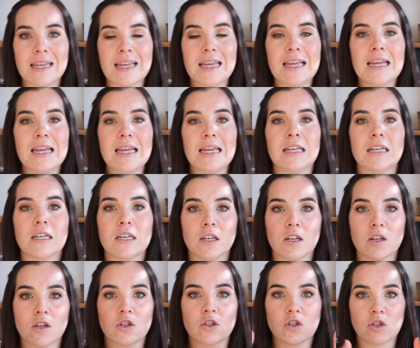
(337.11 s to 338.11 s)
in
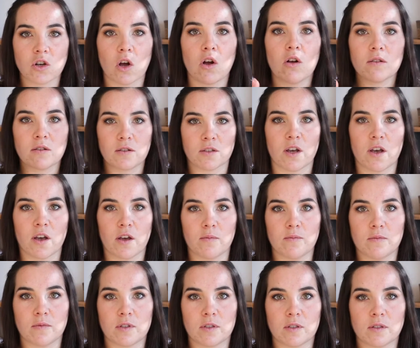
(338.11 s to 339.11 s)
short
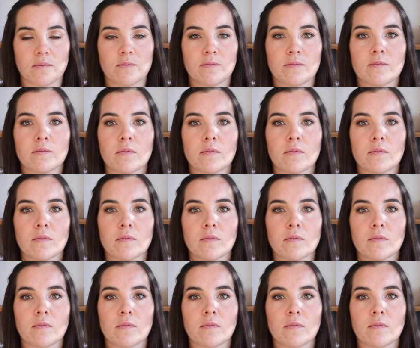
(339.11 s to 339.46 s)
terms.